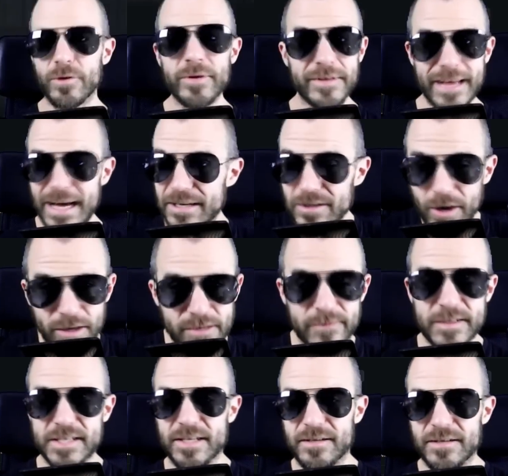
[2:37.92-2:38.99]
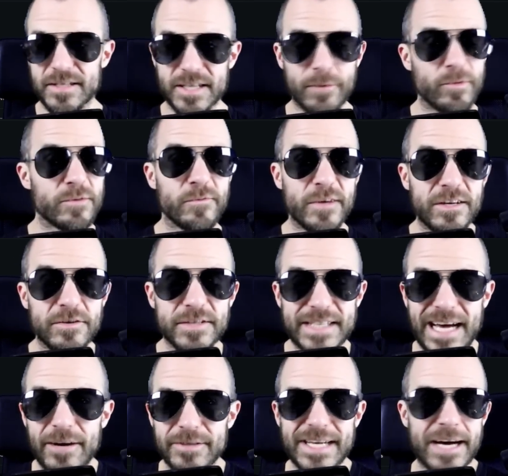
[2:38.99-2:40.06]
Look at that, all of a sudden someone figures
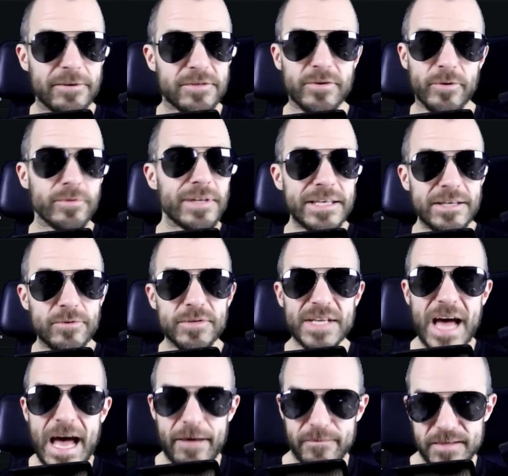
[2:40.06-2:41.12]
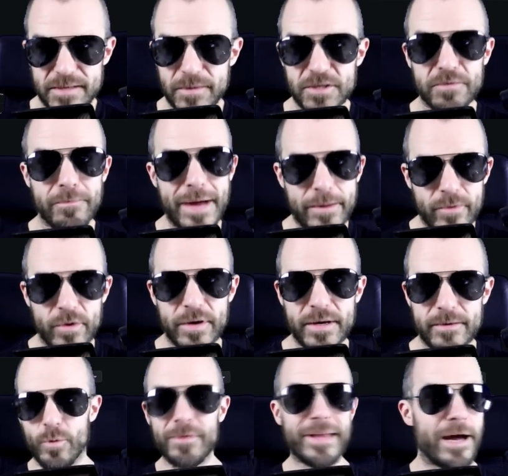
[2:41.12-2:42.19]
out how to only use half as much
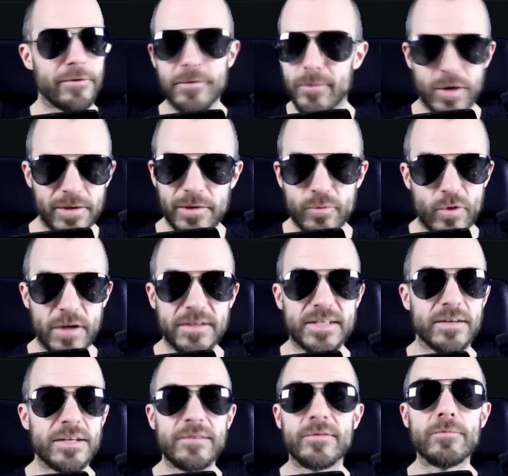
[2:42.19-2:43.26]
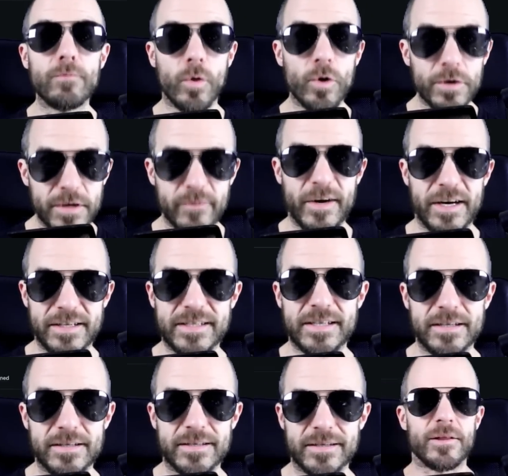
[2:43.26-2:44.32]
memory. Well, now the model runs on even more
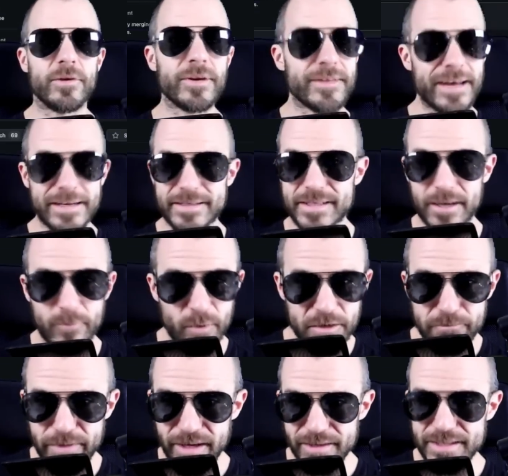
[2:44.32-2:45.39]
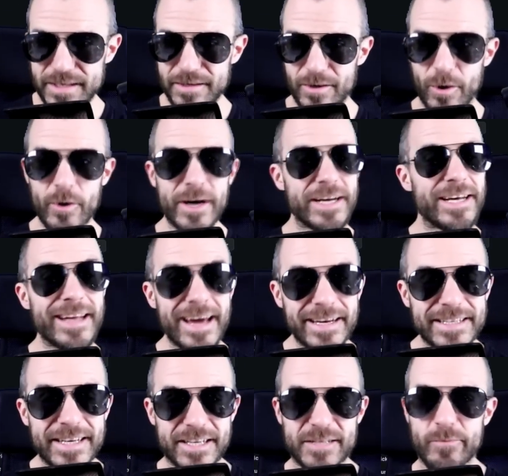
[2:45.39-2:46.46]
devices. Look at that, someone built an
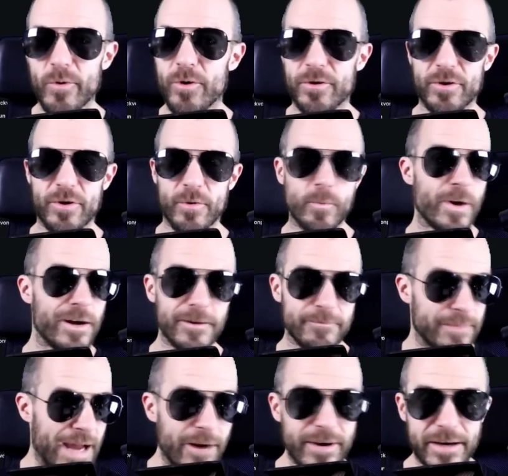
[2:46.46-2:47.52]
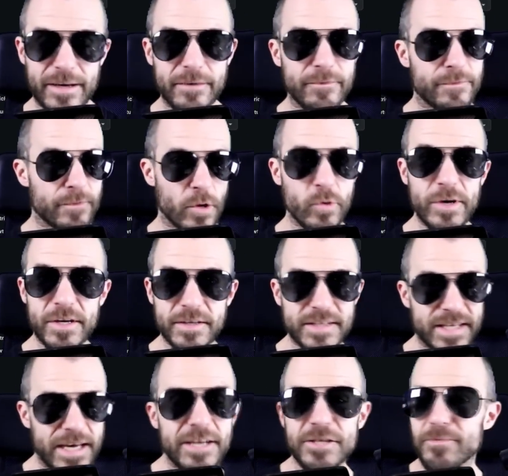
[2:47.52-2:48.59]
ONNX exporter. Well, now I can throw it on
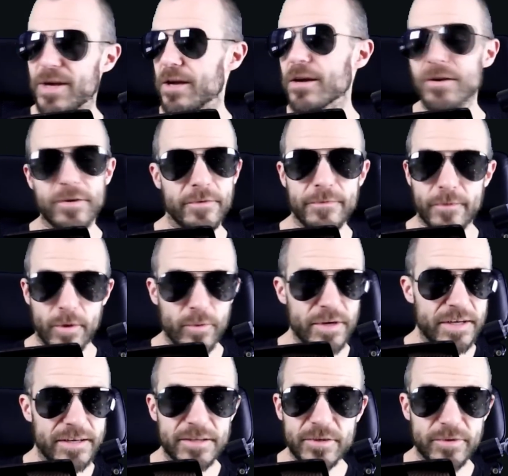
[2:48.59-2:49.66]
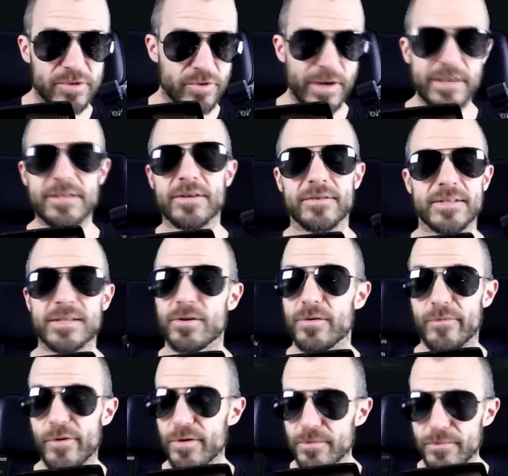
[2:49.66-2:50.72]
SageMaker, throw it into a Triton server.